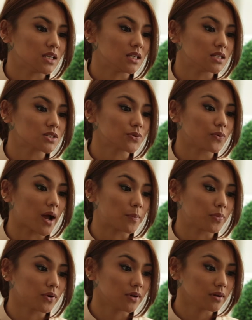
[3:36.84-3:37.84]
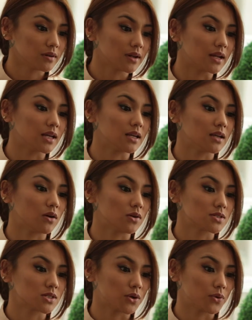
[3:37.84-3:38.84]
he's a rapper, and he
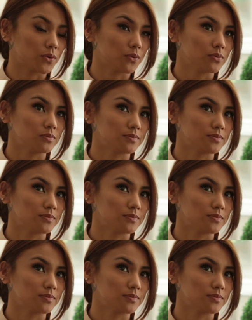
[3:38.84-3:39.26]
also